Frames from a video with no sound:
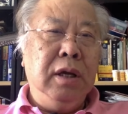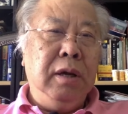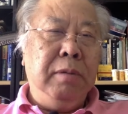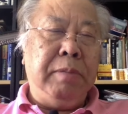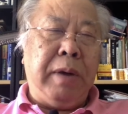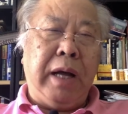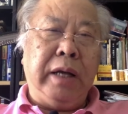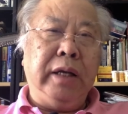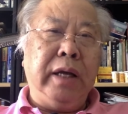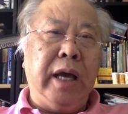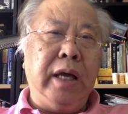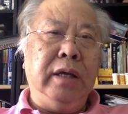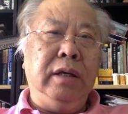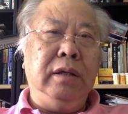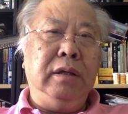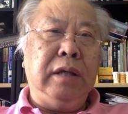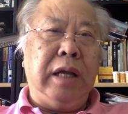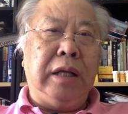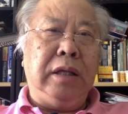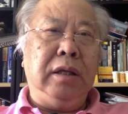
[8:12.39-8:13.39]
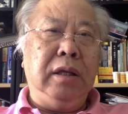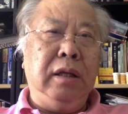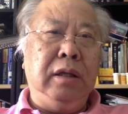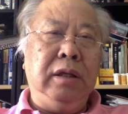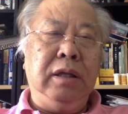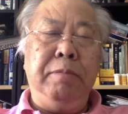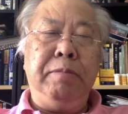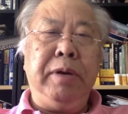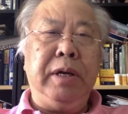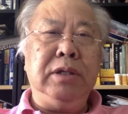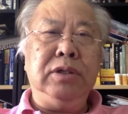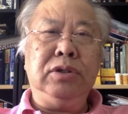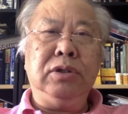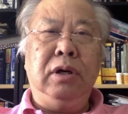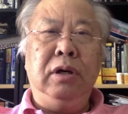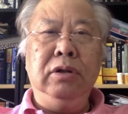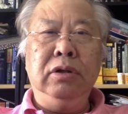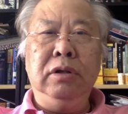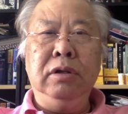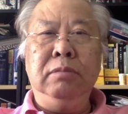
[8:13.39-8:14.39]
But again, that depends
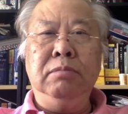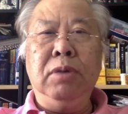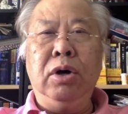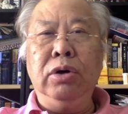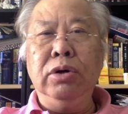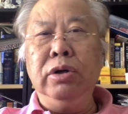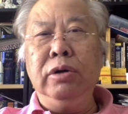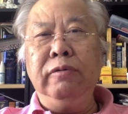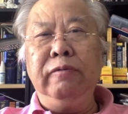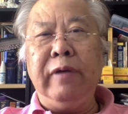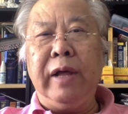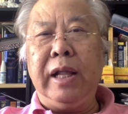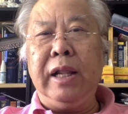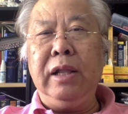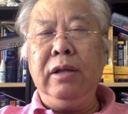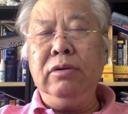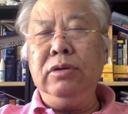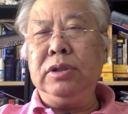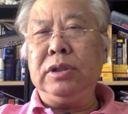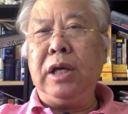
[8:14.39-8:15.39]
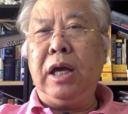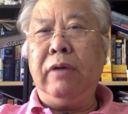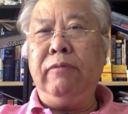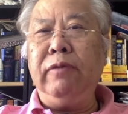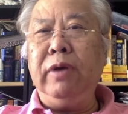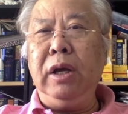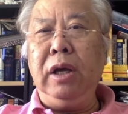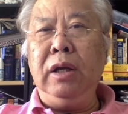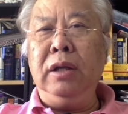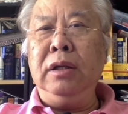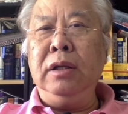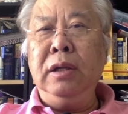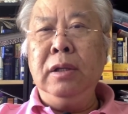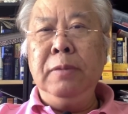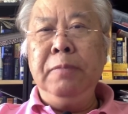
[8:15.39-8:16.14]
on the moral values every